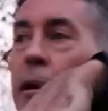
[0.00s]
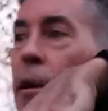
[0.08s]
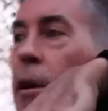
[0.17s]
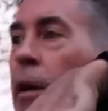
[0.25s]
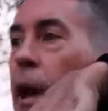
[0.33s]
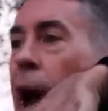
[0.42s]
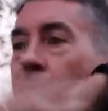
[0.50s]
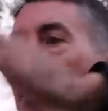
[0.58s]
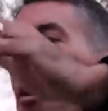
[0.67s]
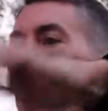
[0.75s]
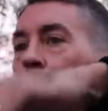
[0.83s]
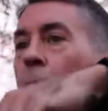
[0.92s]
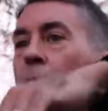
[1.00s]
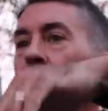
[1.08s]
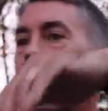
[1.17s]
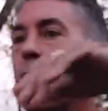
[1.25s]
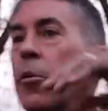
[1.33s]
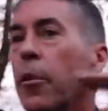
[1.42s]
yeah, definitely. I don't know what they'll be
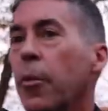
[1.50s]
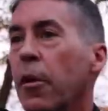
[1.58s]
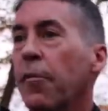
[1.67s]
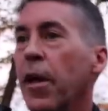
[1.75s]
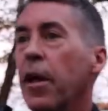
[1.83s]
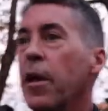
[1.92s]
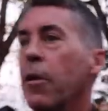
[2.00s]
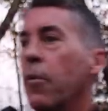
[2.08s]
able to do with it, but if they,